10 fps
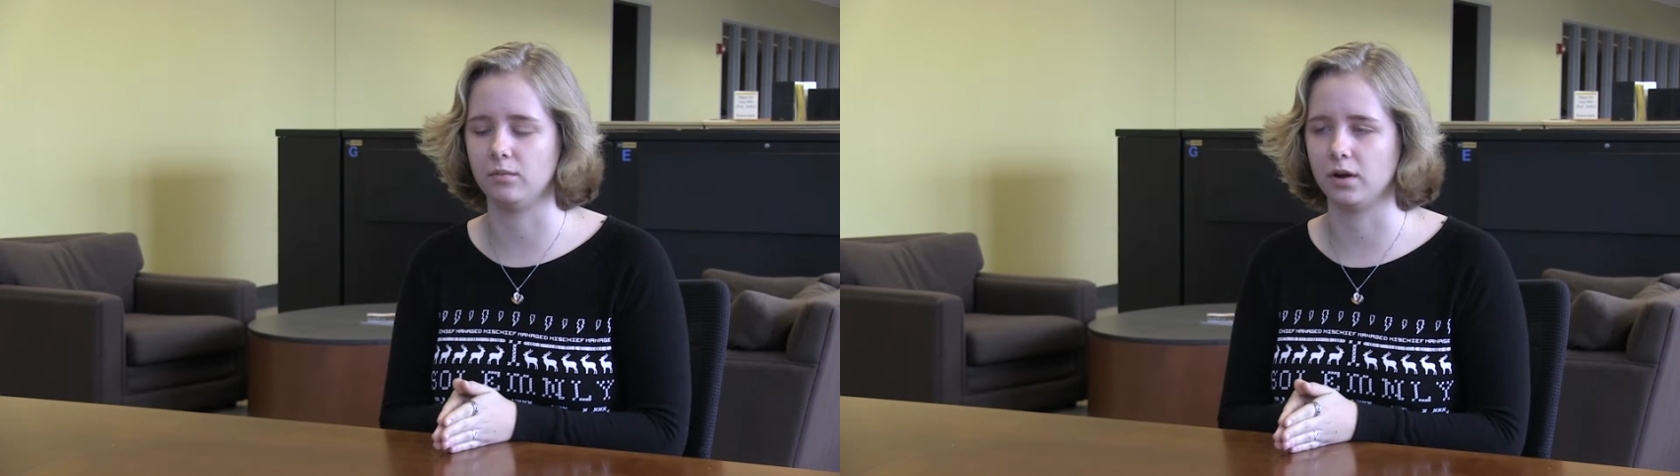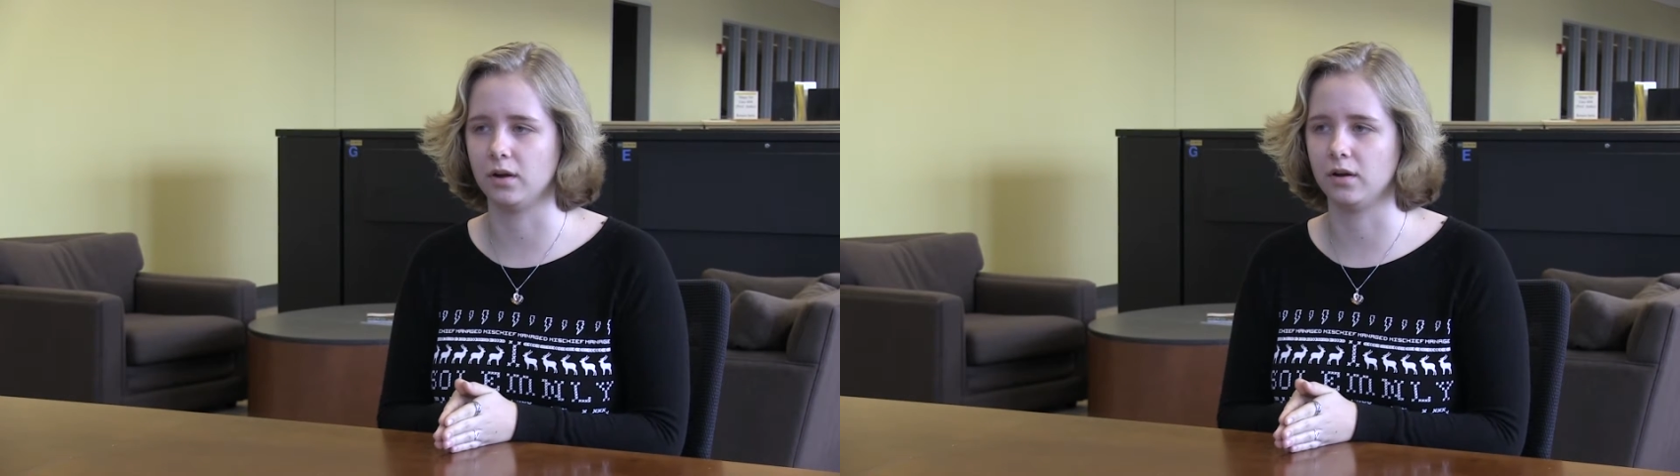
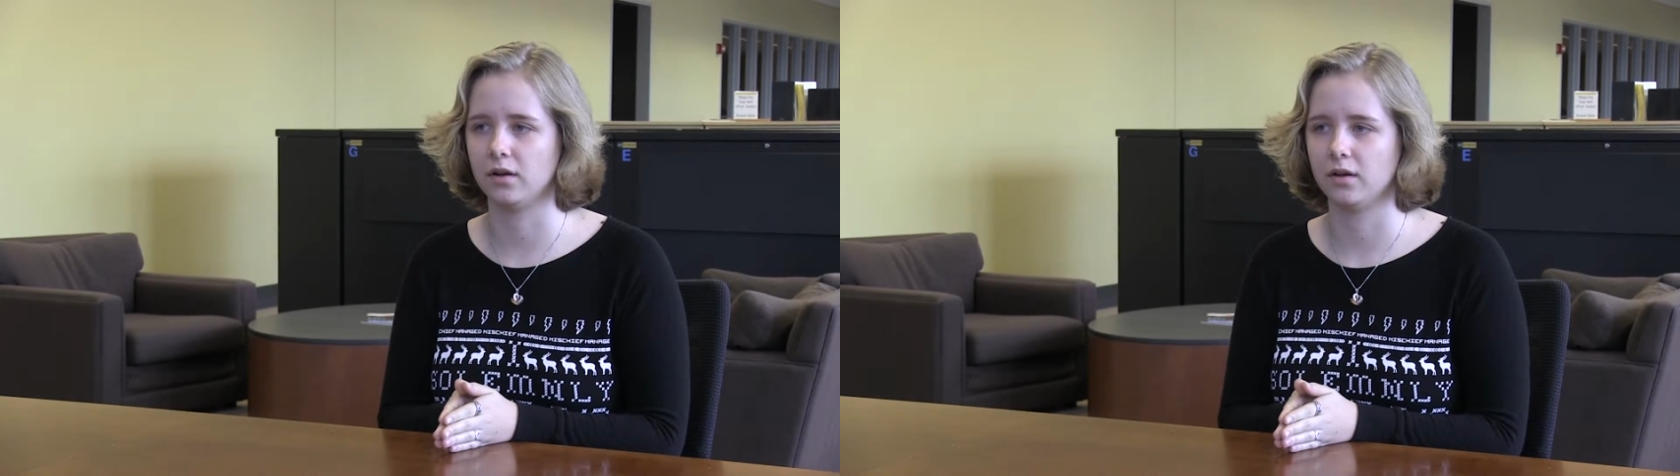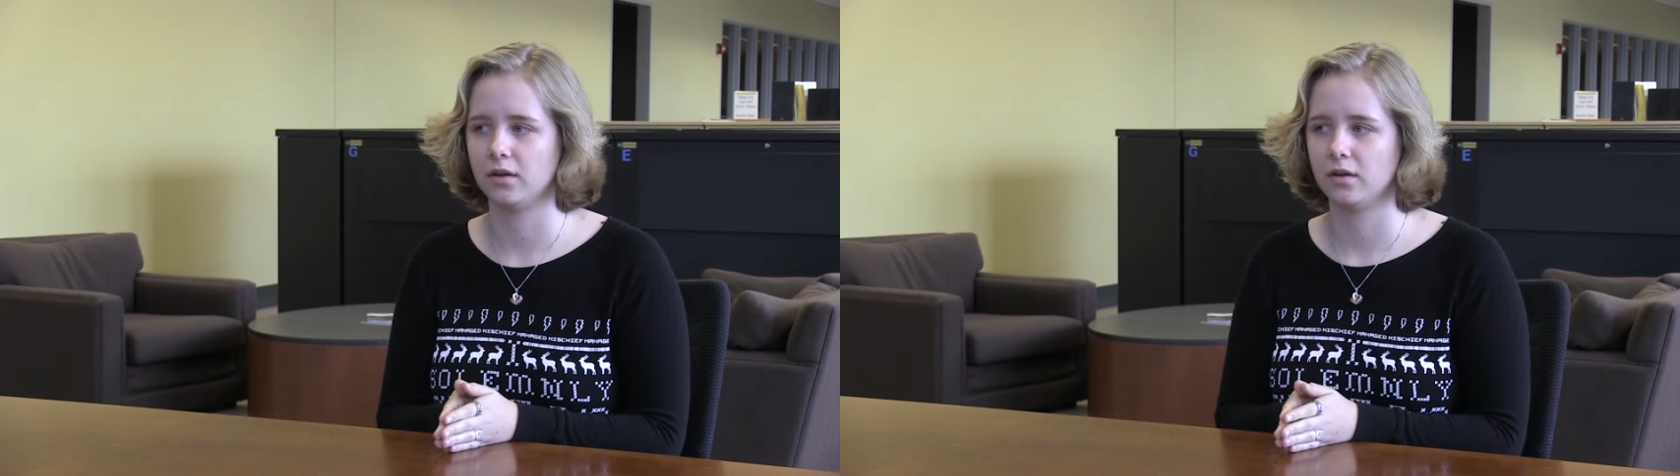where
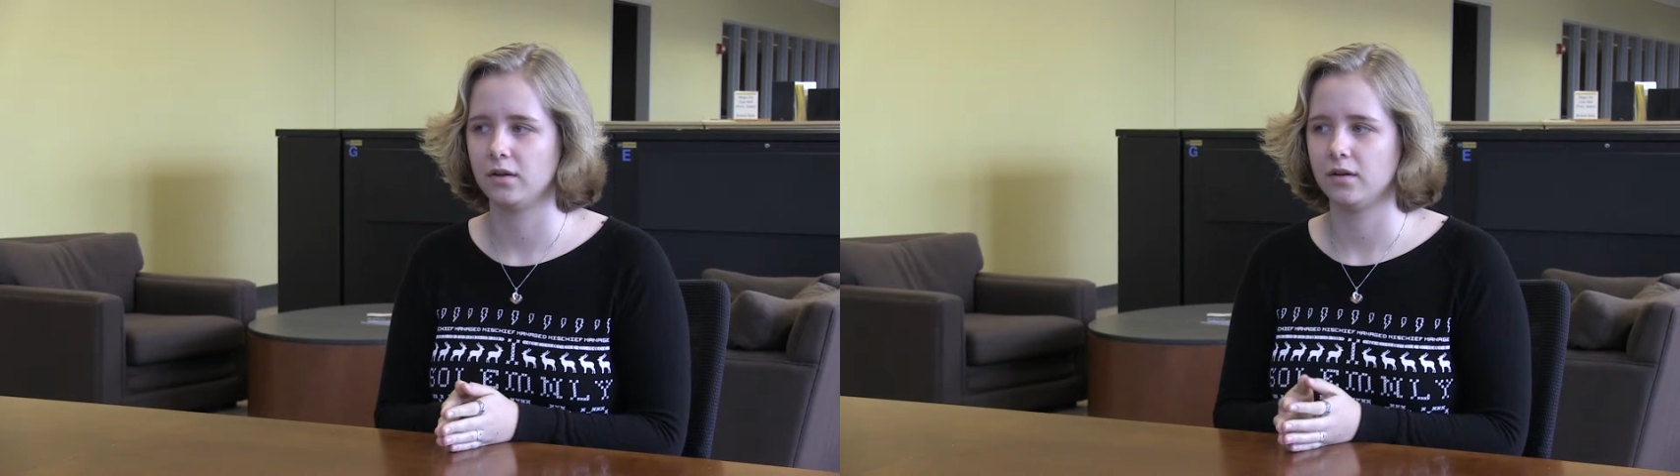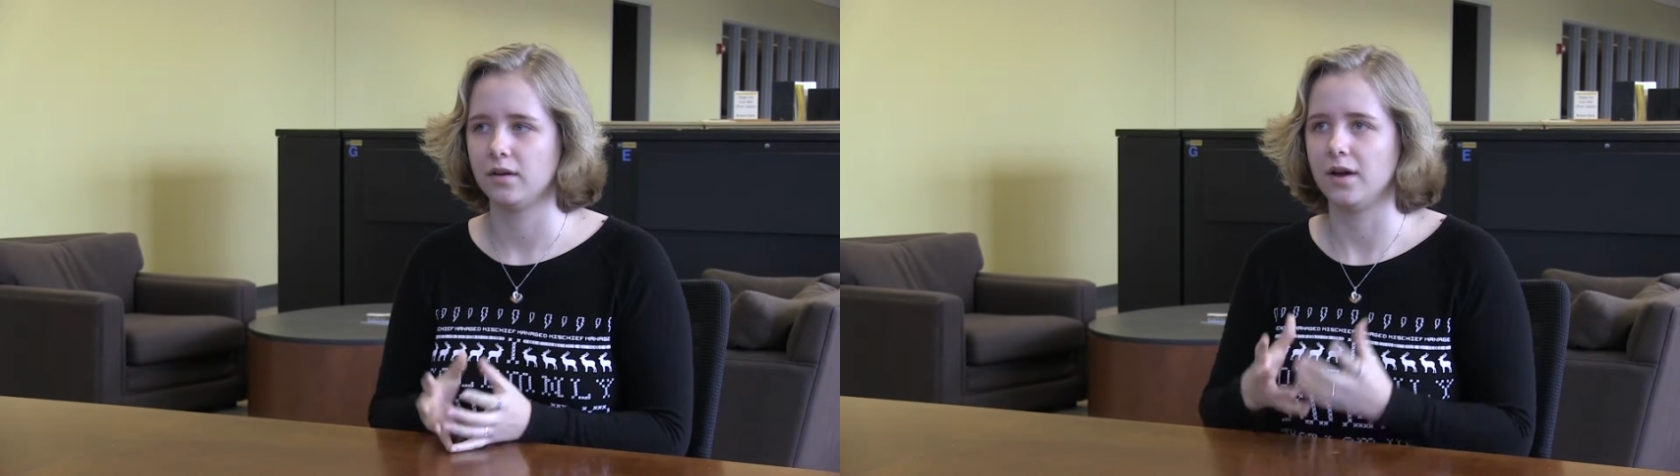
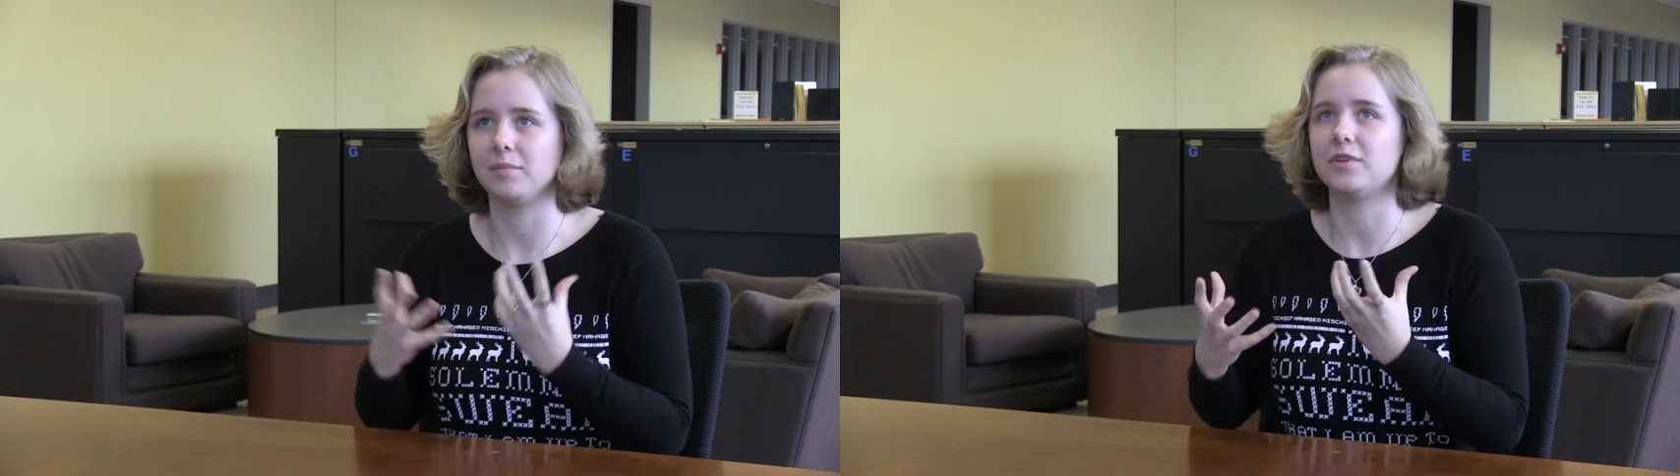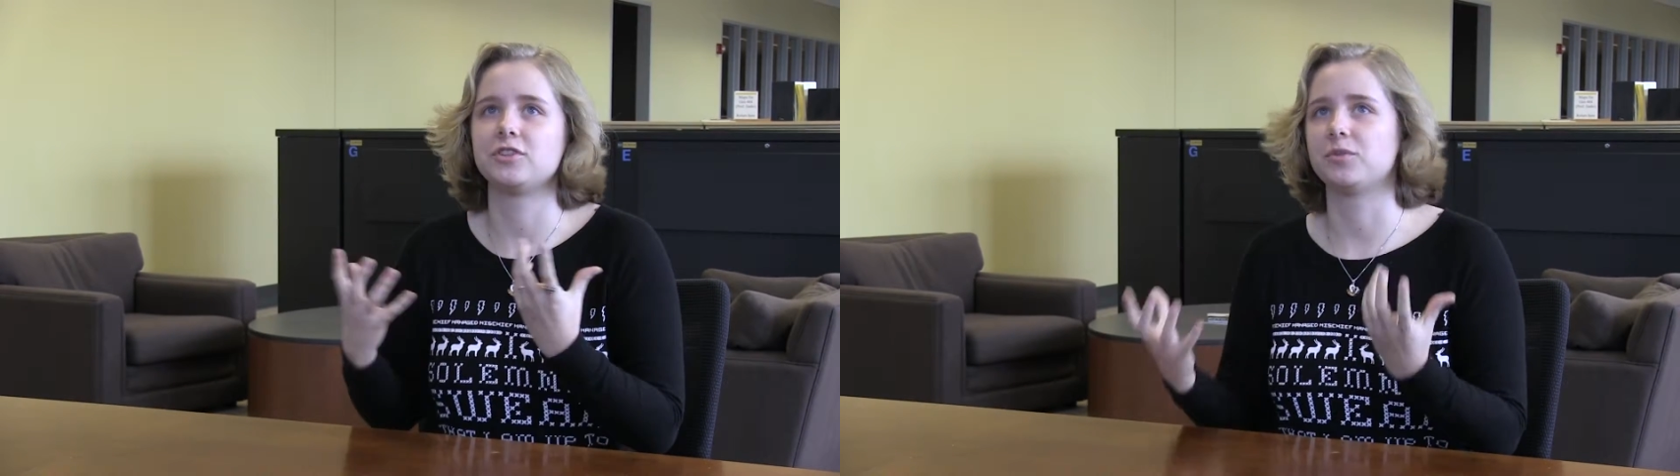
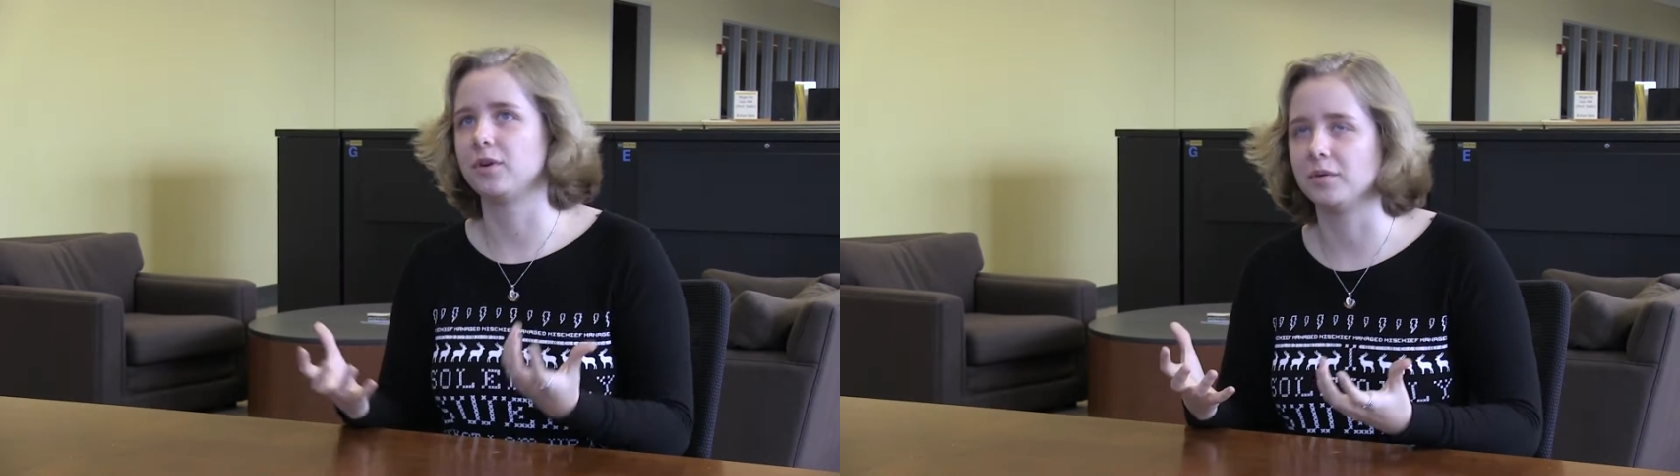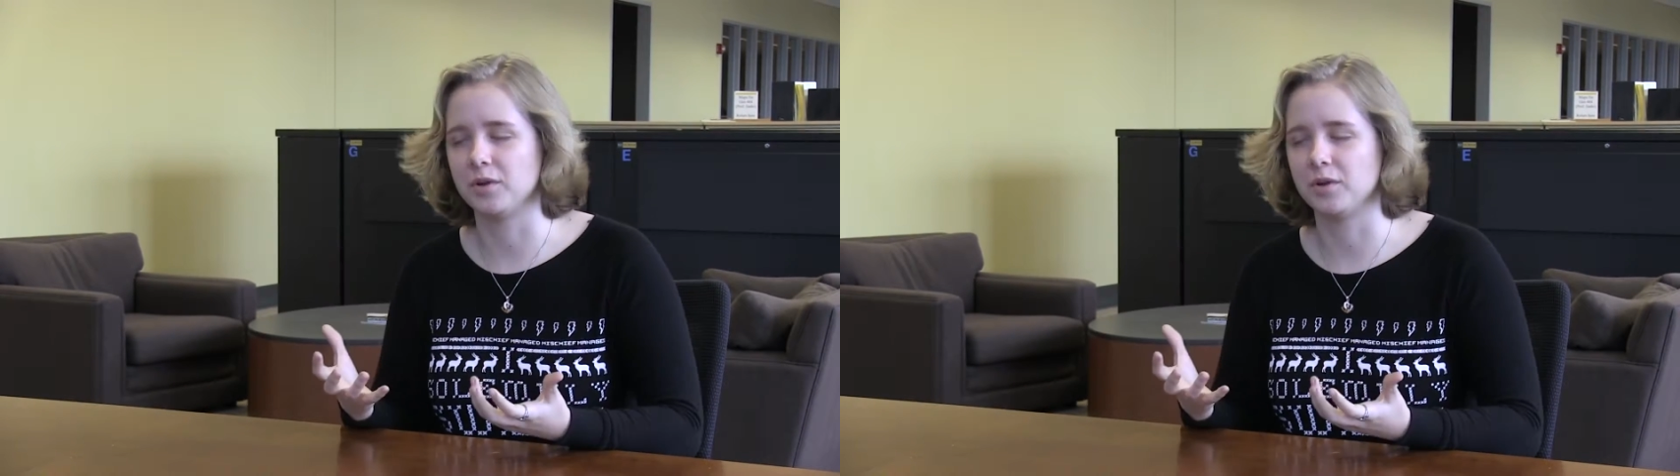I'm not sure where